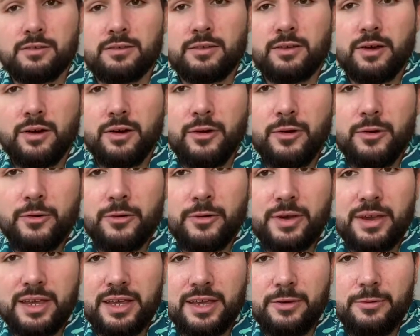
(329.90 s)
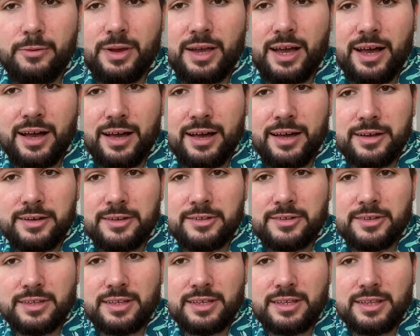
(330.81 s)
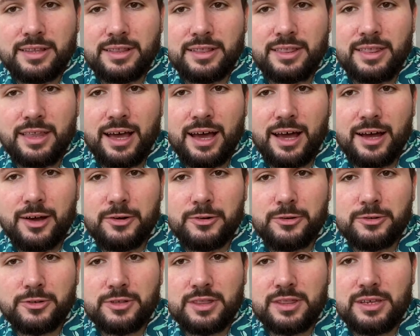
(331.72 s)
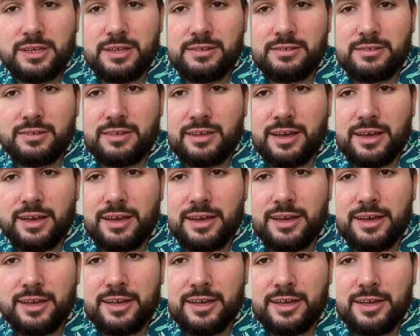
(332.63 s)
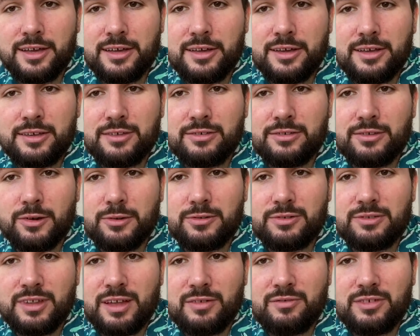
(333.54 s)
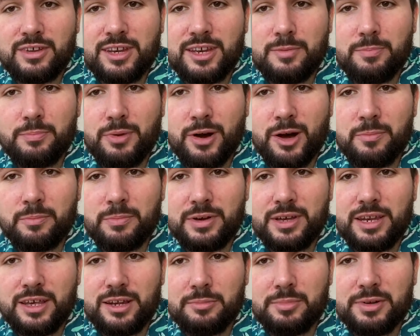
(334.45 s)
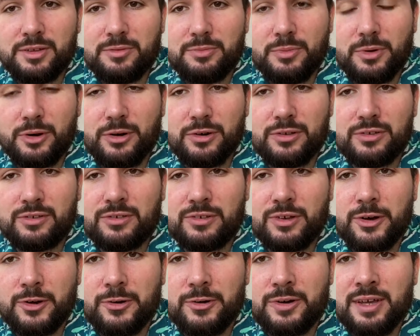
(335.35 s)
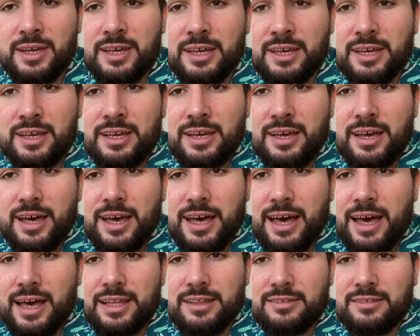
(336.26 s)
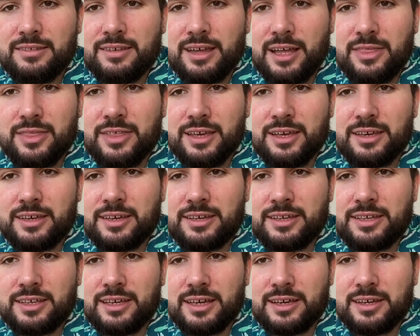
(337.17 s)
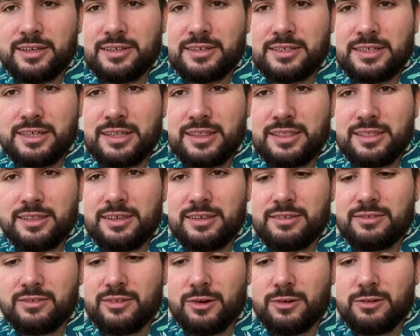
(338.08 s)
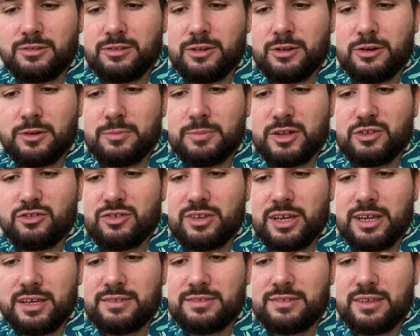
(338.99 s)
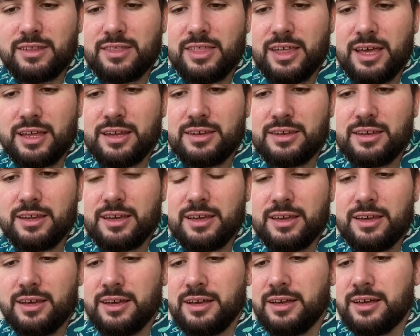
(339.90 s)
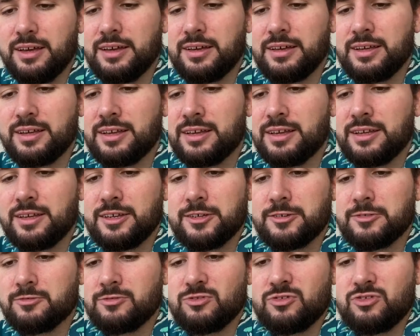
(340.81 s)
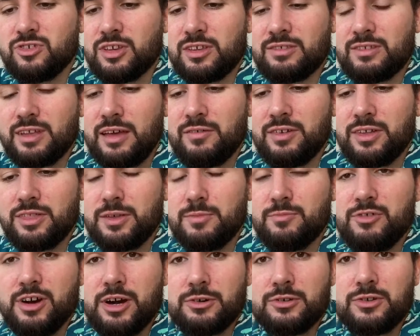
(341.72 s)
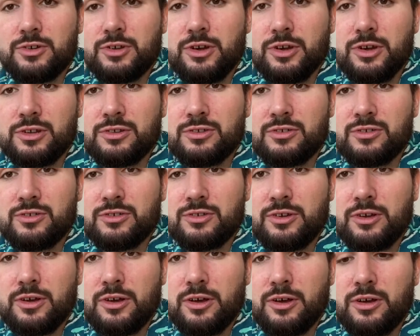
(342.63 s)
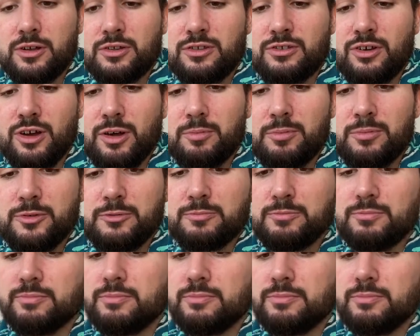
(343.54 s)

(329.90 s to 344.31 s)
So here we are. Now these uh, stones definitely pop a little bit more. So, and I think yeah, these stones look much nicer than uh, just having the brown dirt on top.